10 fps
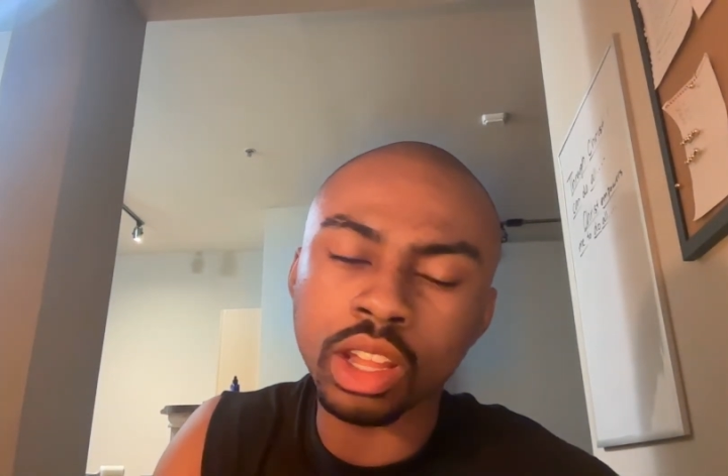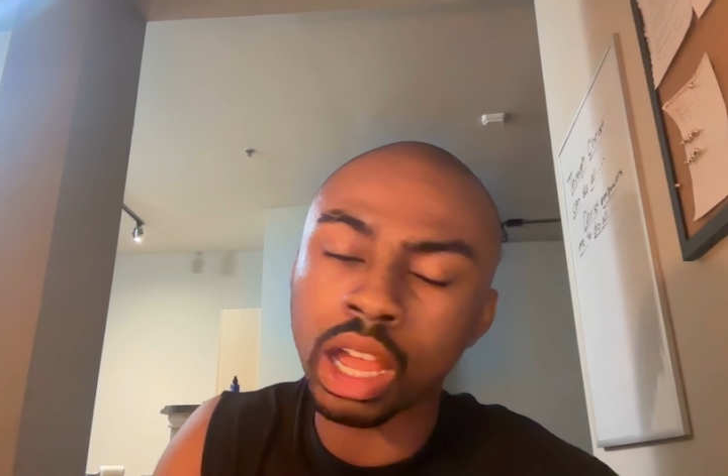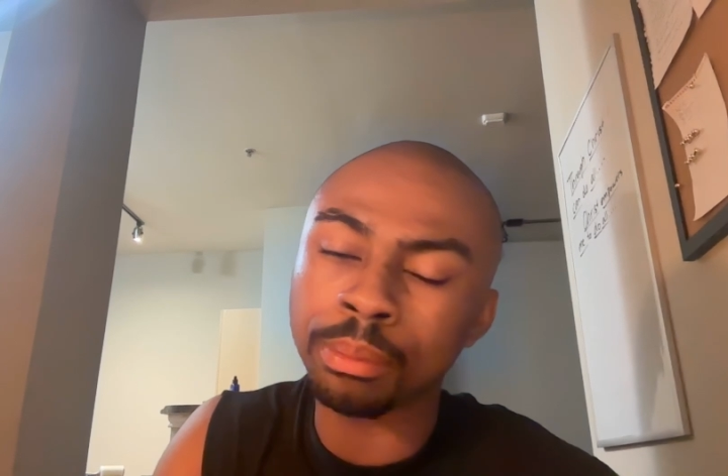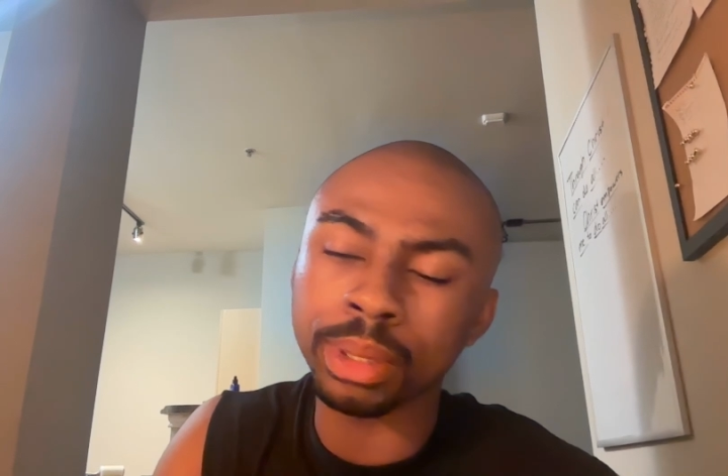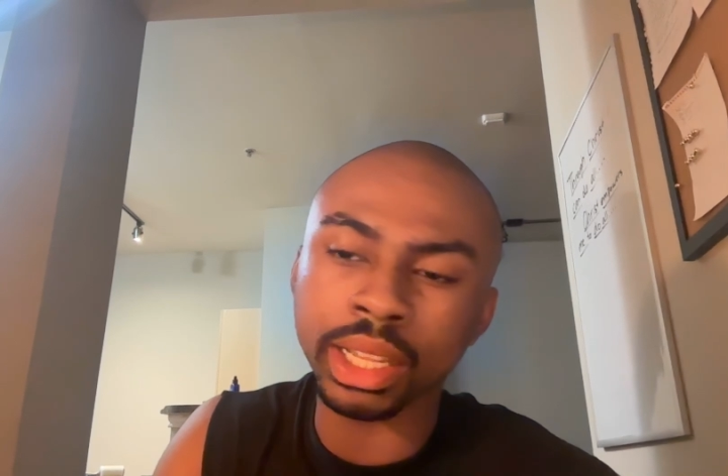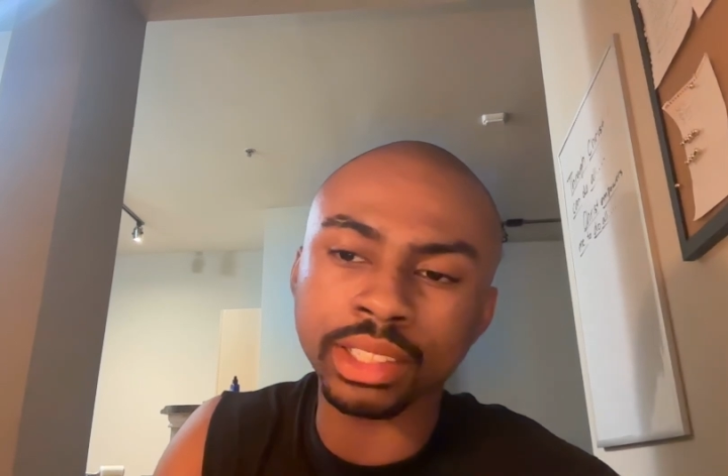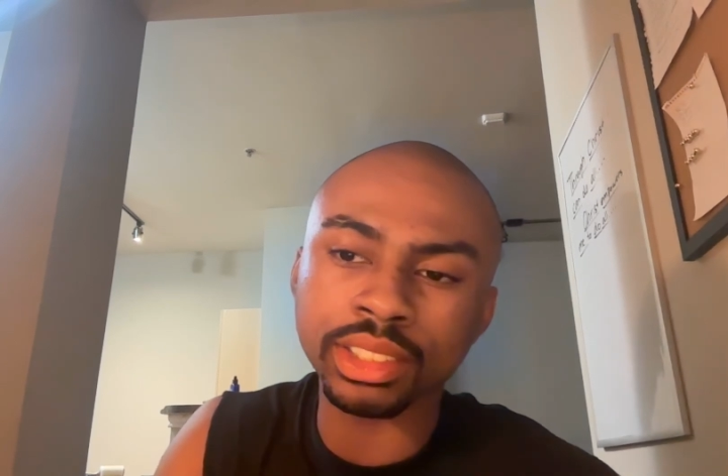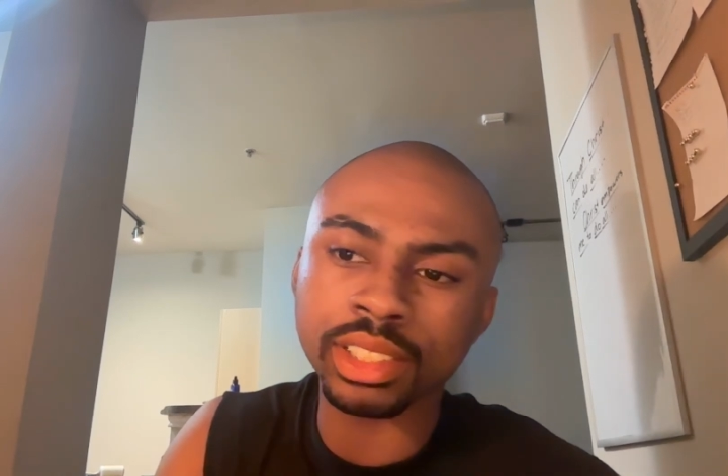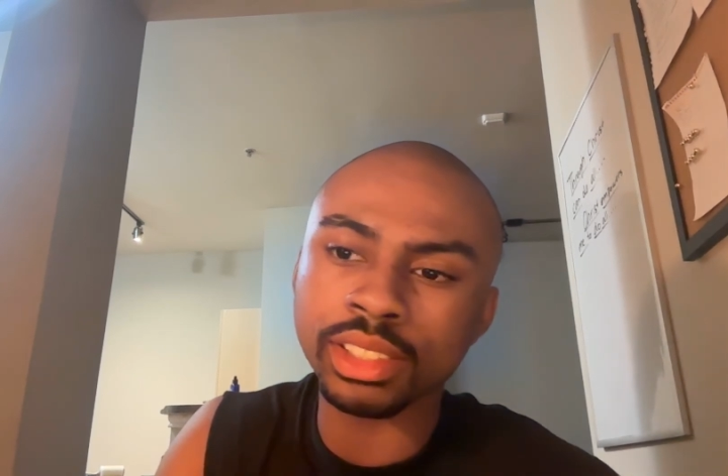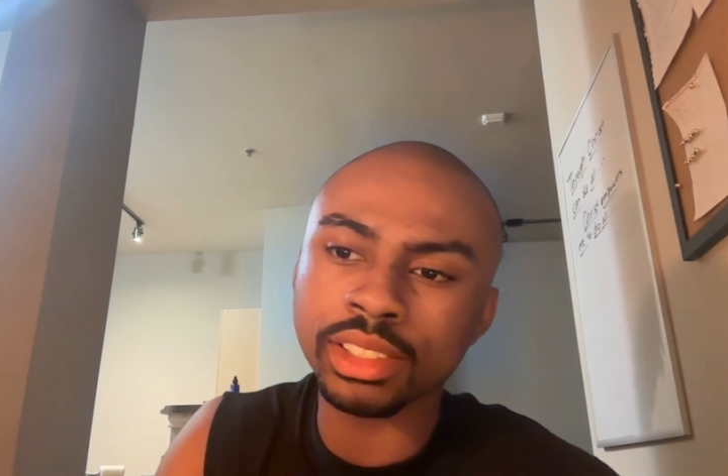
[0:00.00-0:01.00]
I'm
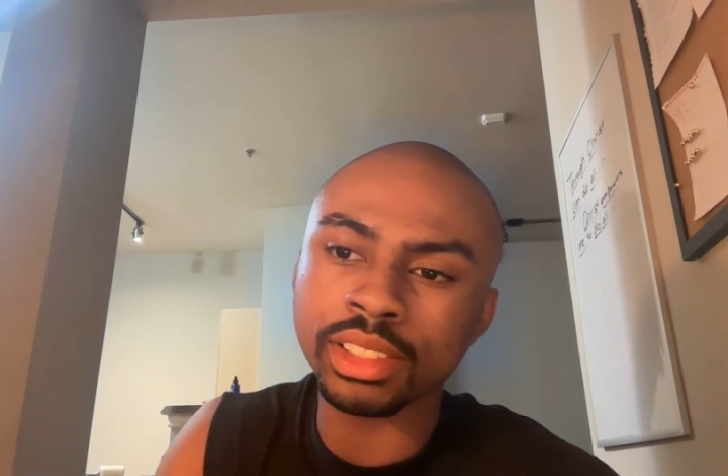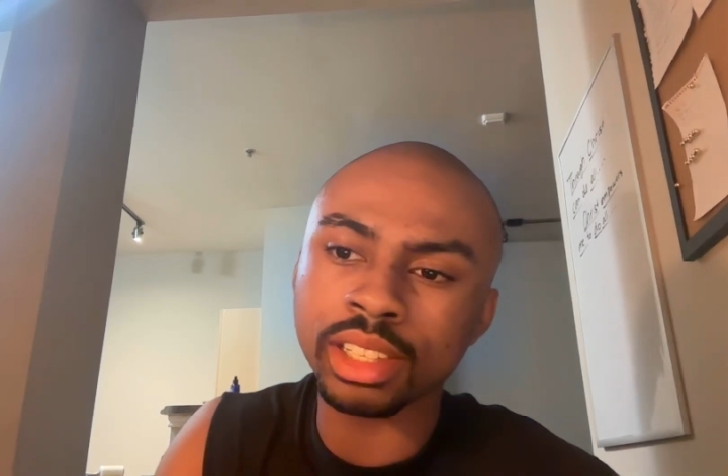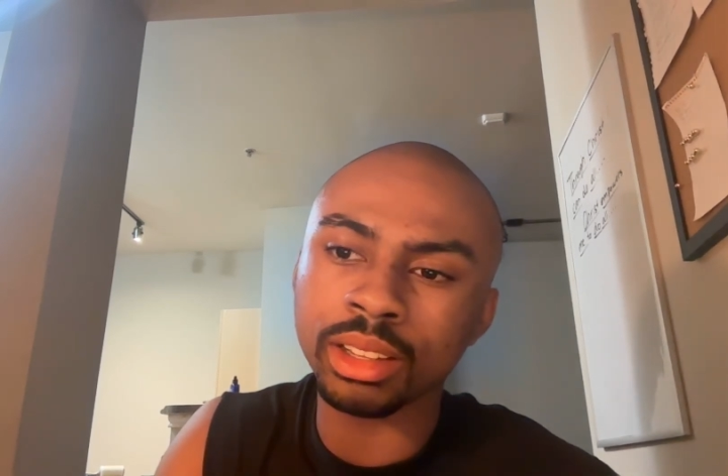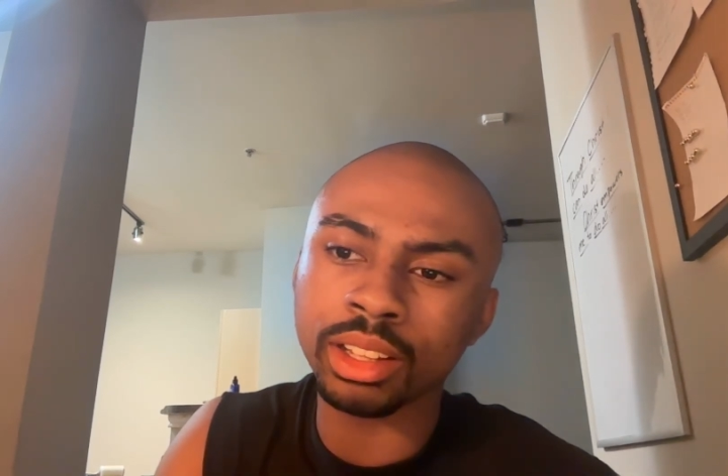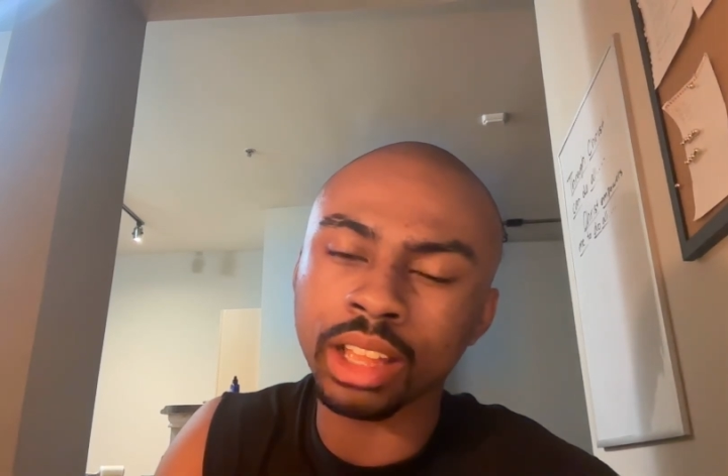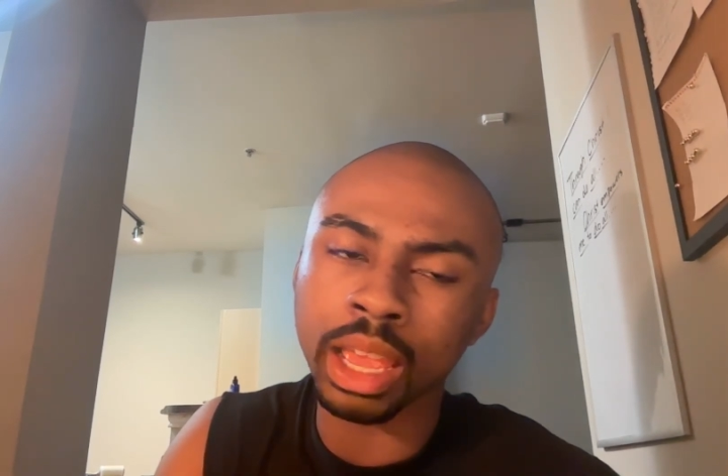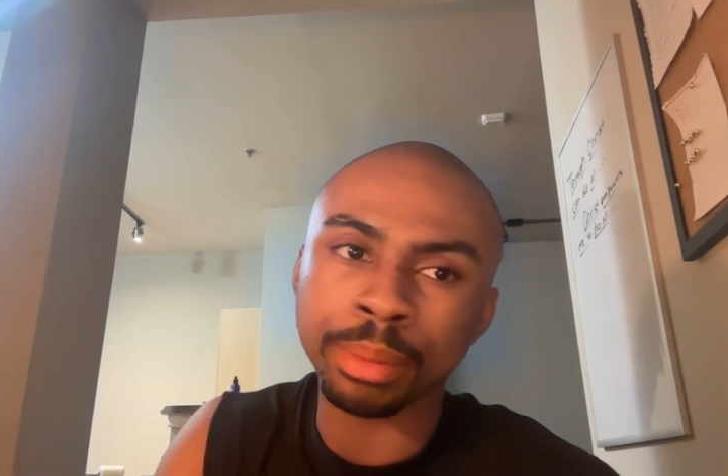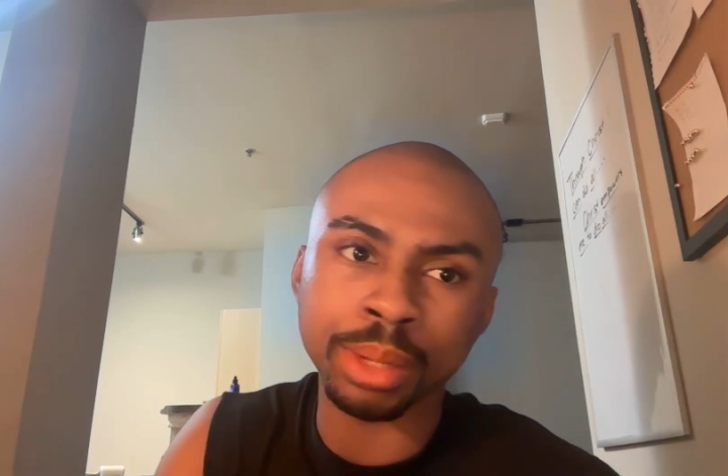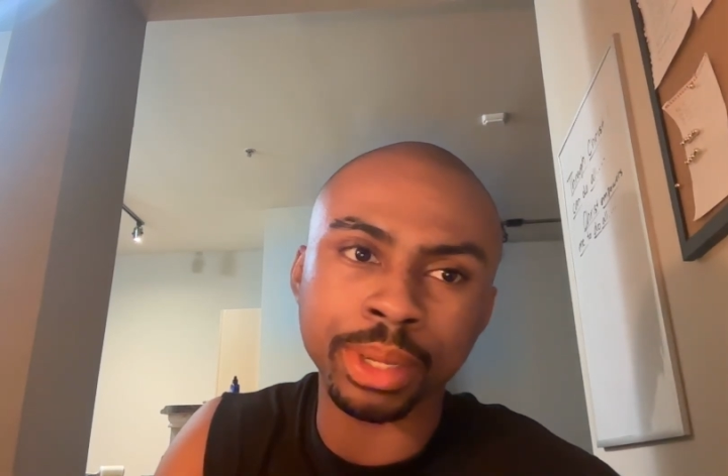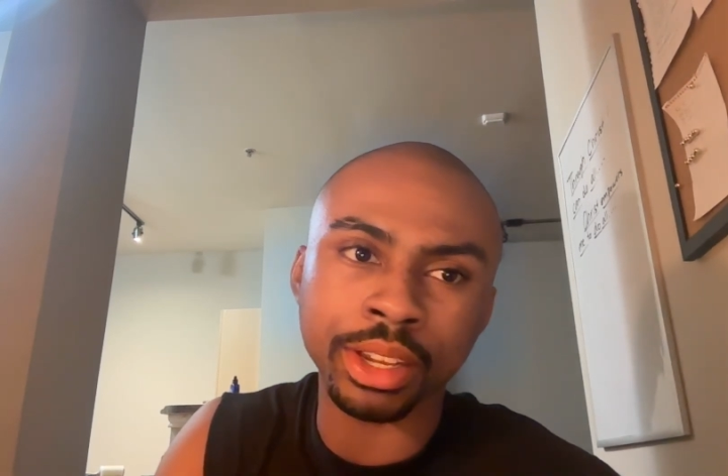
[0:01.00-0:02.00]
blessed. Happy
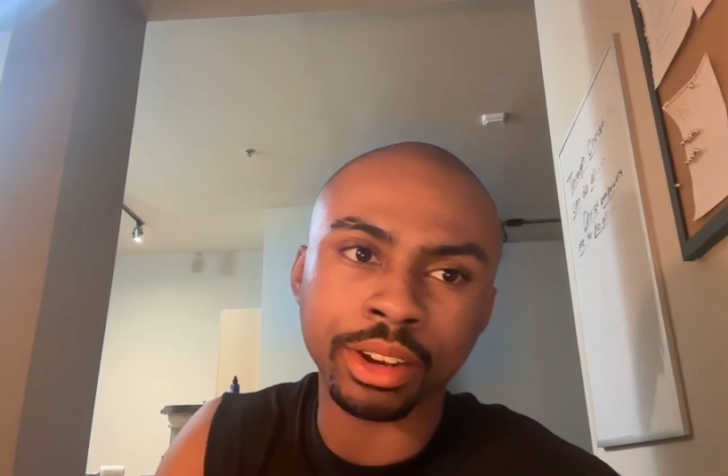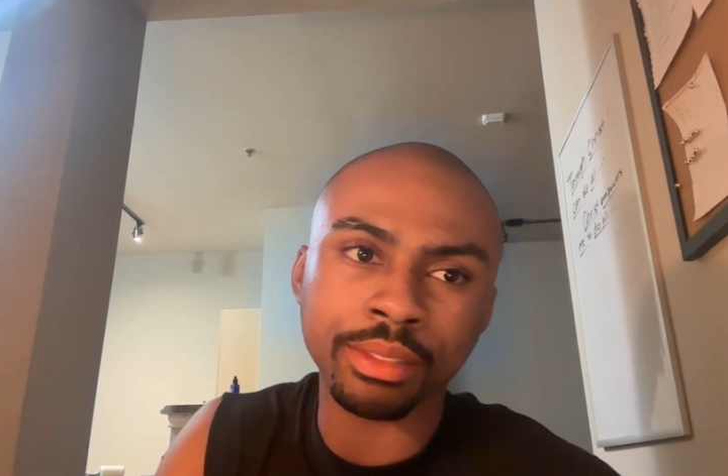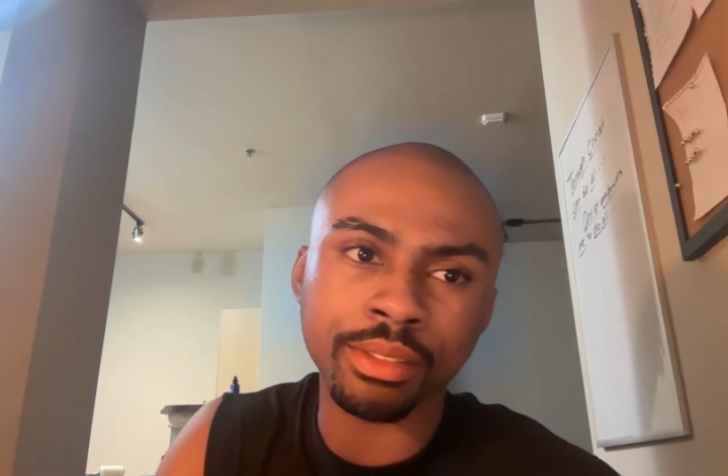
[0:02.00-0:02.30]
to be here.